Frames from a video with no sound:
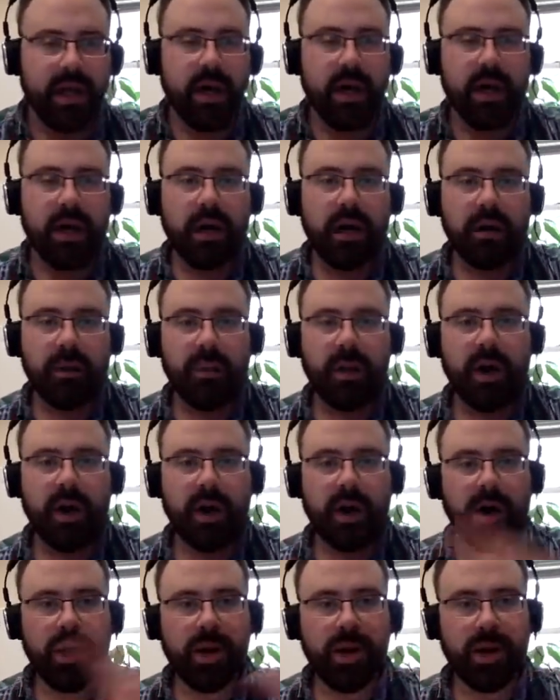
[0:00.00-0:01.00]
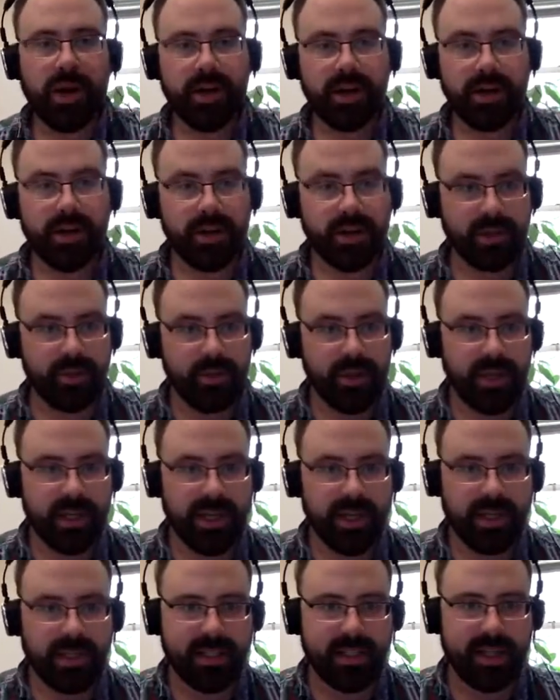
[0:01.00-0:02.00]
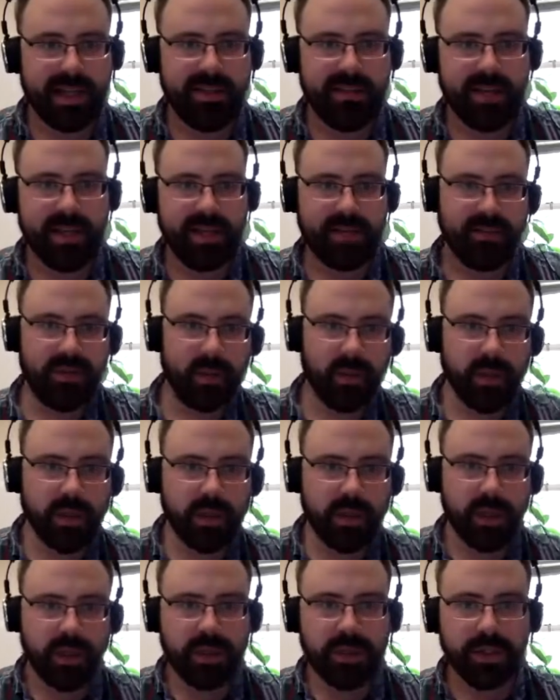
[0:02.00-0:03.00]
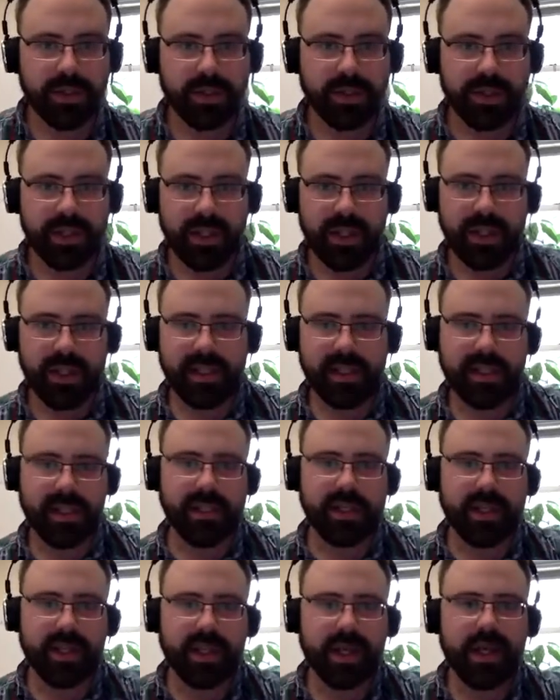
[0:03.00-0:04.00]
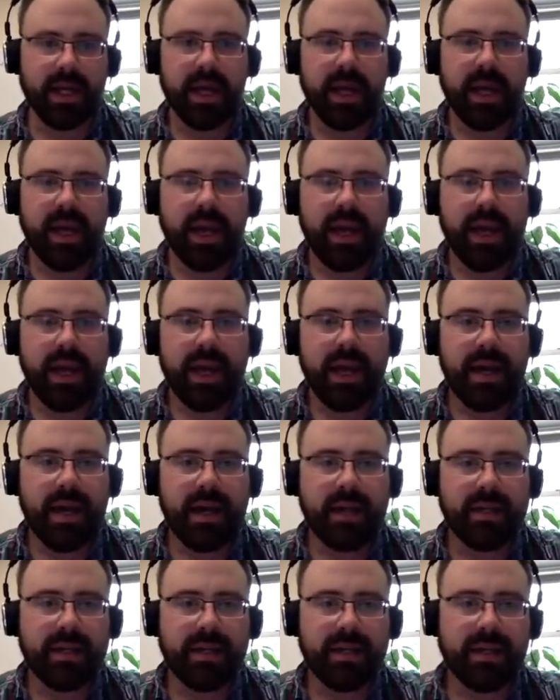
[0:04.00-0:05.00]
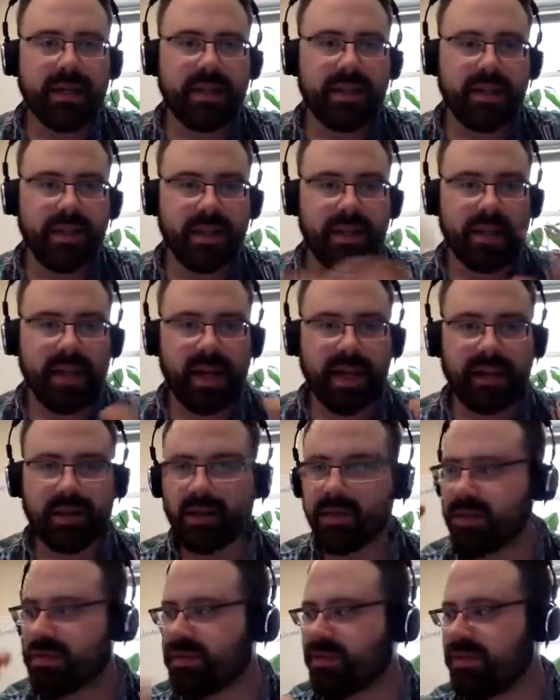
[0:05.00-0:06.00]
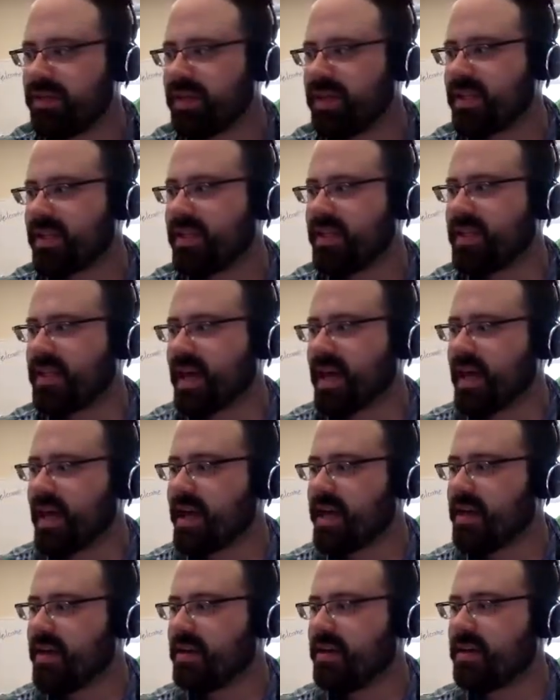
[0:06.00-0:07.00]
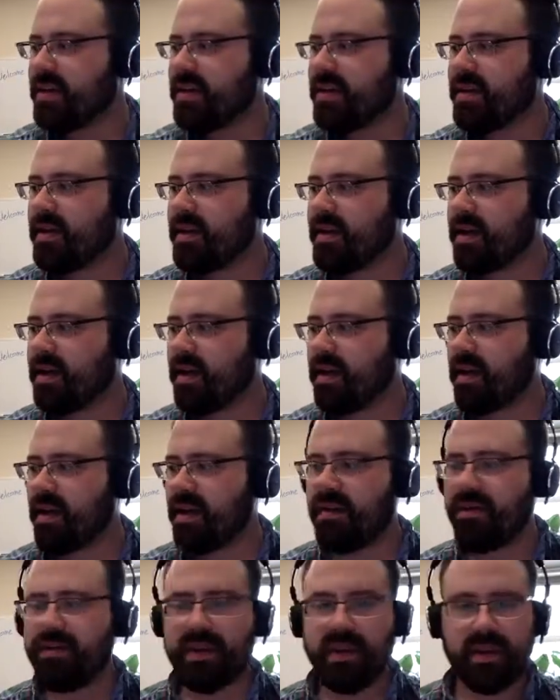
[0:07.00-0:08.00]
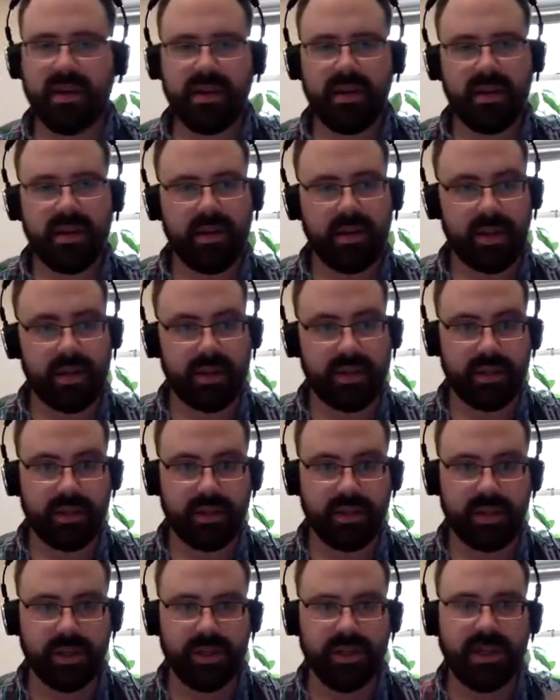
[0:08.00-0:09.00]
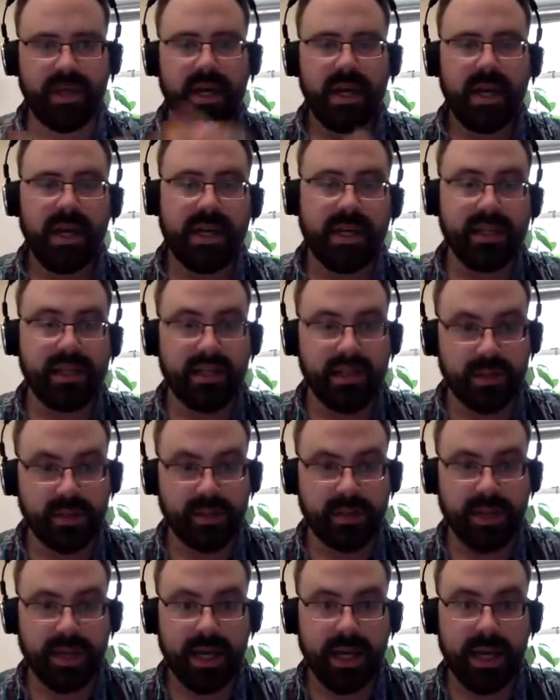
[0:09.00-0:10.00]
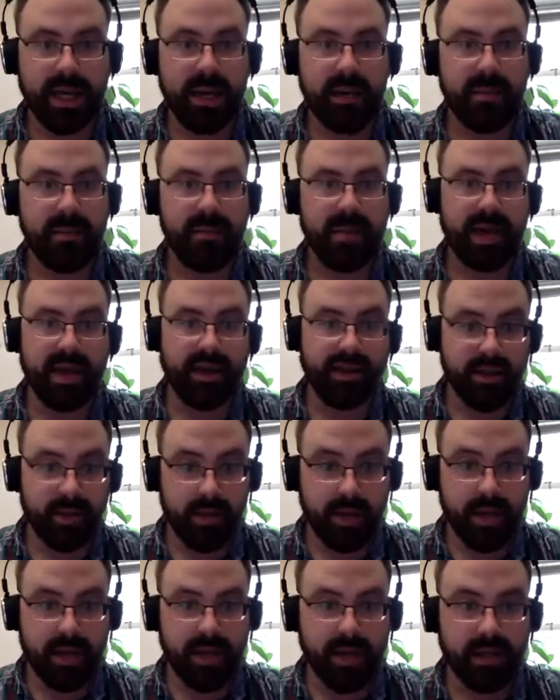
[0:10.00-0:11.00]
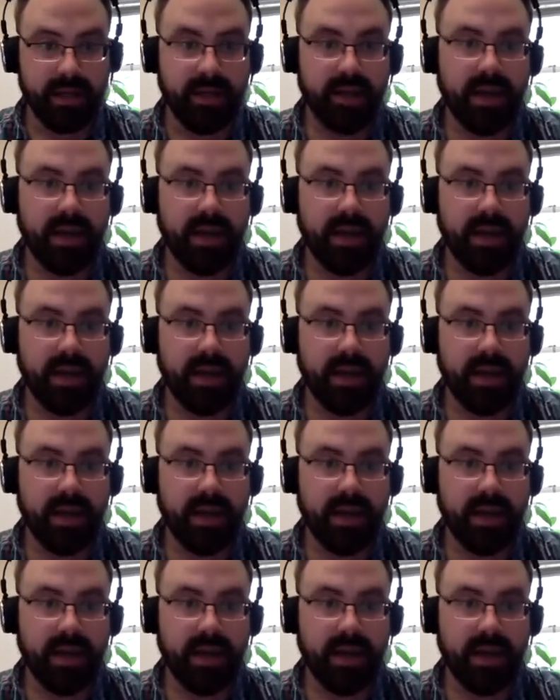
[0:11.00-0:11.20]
Our community's name is, of course, Church of the Ascension. And the actual feast day of the Ascension is Thursday, May 30th.